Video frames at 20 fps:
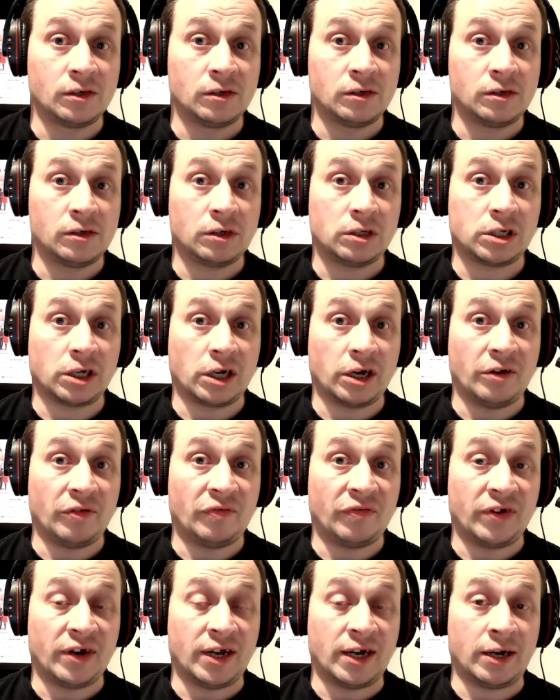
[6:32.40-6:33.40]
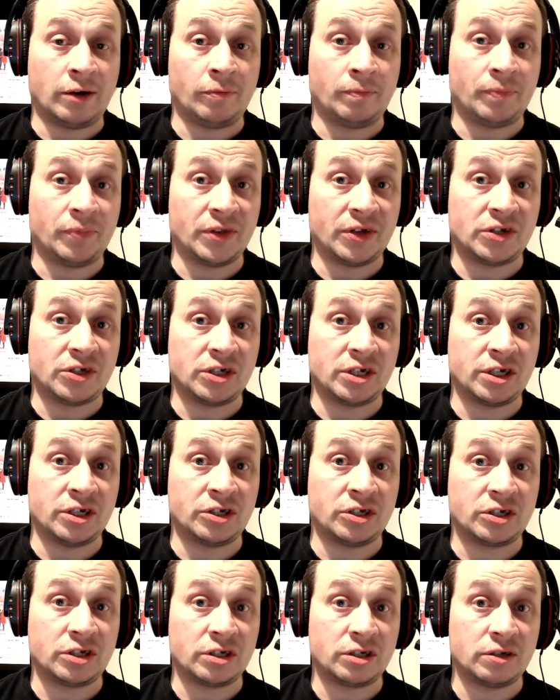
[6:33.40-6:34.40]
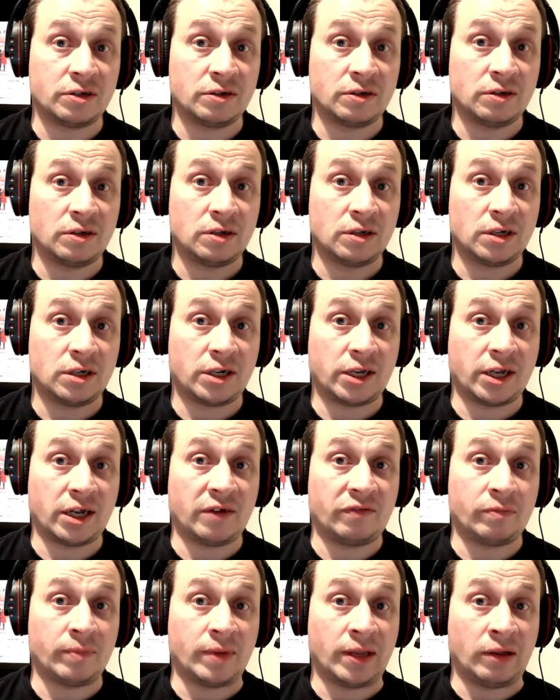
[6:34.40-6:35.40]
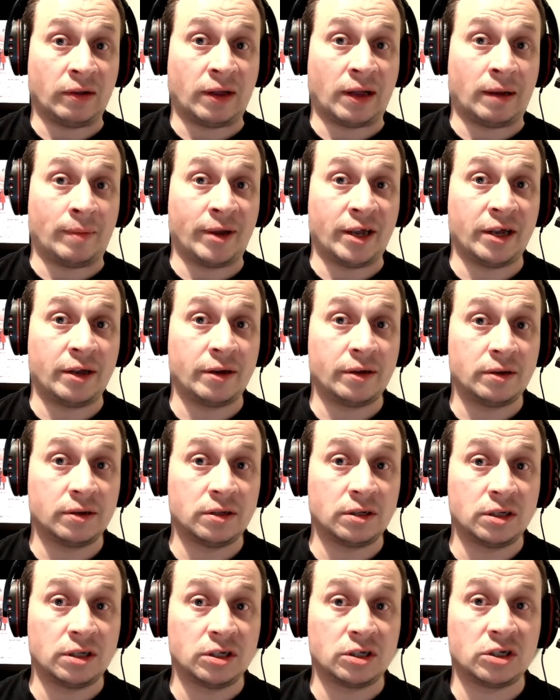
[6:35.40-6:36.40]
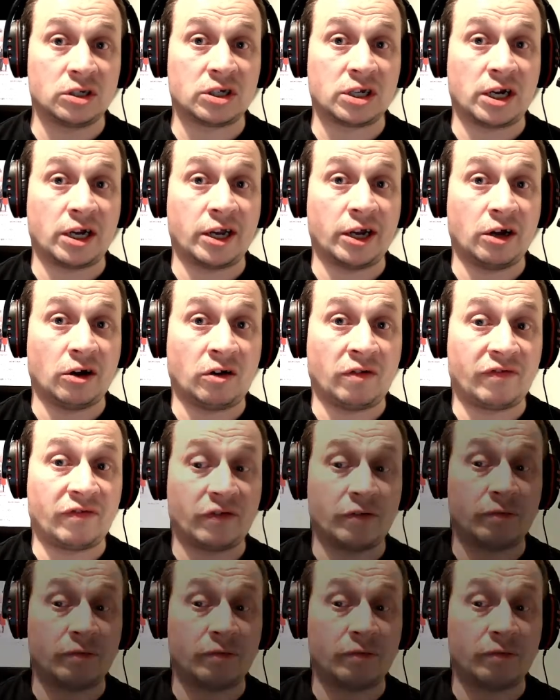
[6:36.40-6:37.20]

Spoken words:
So for now, this is Dave from Hellhammer, signing off.